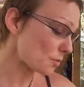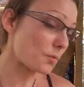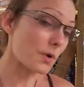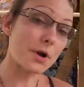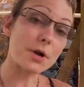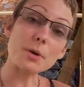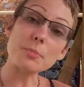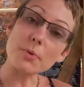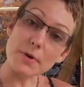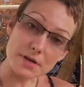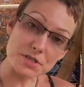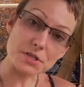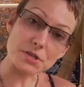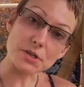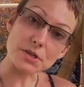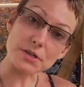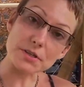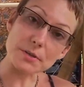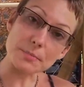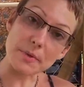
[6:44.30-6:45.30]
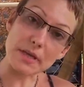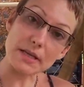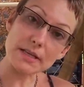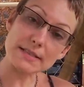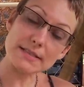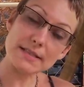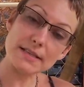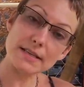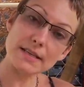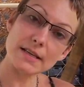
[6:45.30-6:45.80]
We're going to pressure cook the
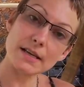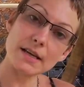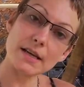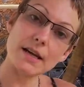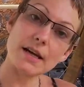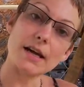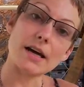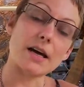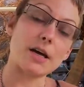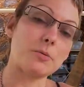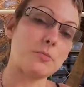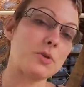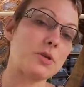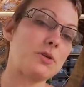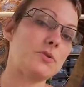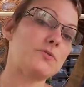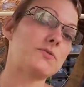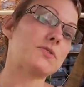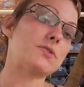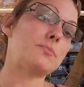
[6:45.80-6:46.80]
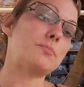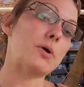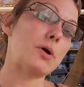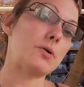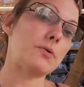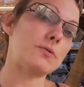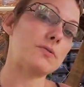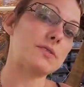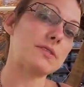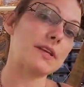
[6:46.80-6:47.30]
meat. I'm going to use the
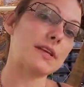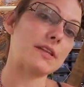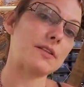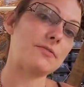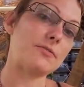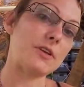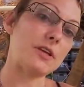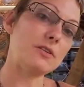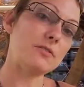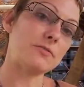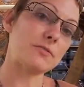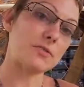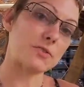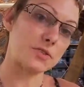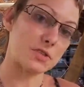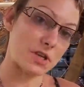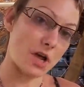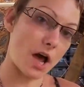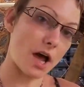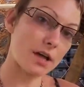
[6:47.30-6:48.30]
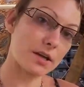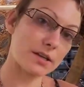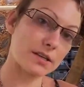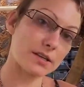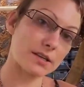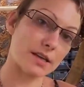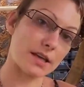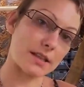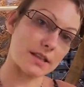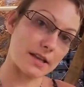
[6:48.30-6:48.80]
bones and the feet for stock
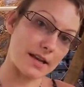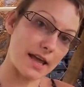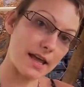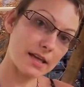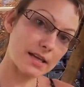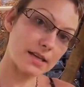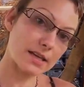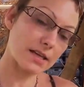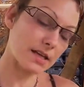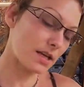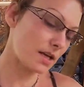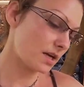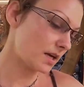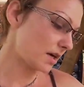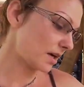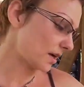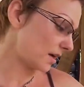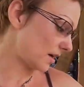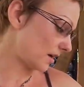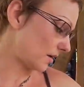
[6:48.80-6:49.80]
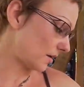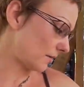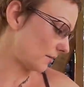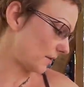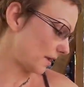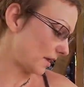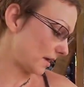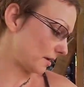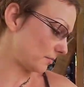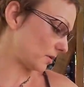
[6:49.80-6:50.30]
and the neck. Um,
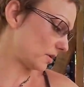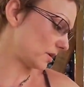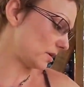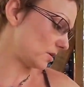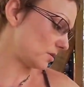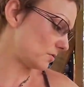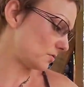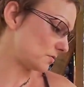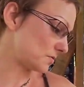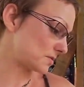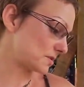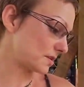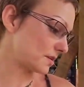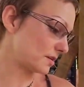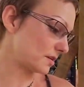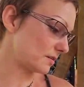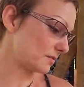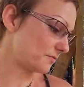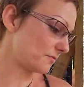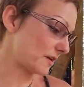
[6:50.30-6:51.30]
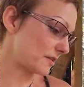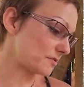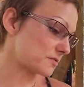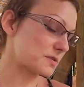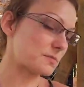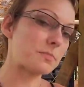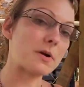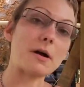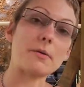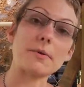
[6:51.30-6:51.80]
and I'm going to use the feathers.
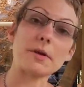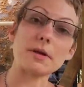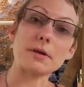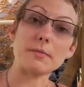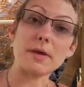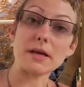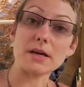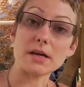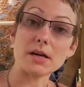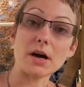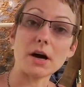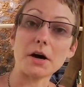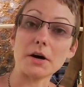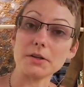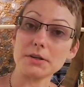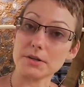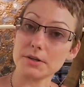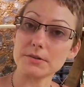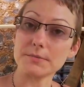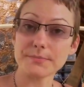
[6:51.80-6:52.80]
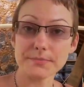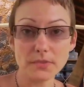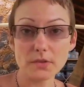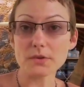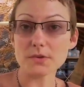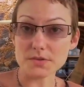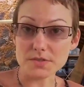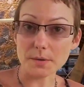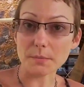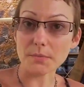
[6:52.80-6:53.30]
I'm probably going to make a collar
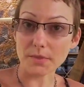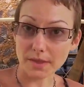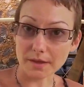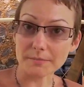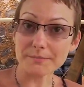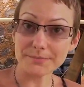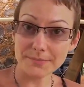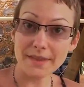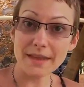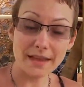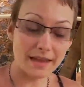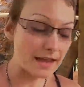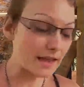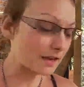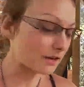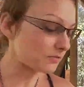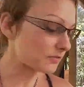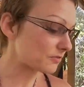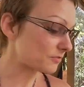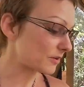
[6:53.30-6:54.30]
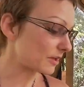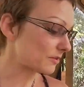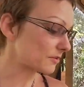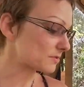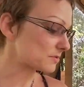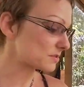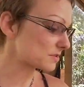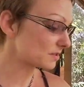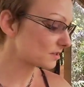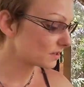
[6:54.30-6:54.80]
or something out of the
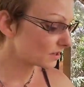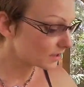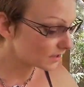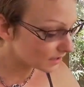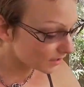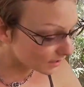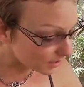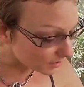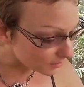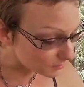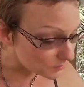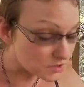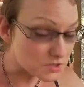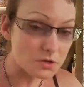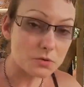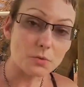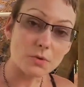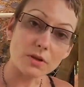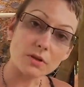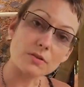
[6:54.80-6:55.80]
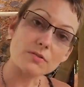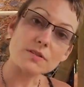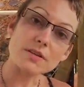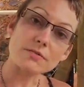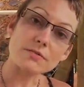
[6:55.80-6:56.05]
feathers. Um, so we use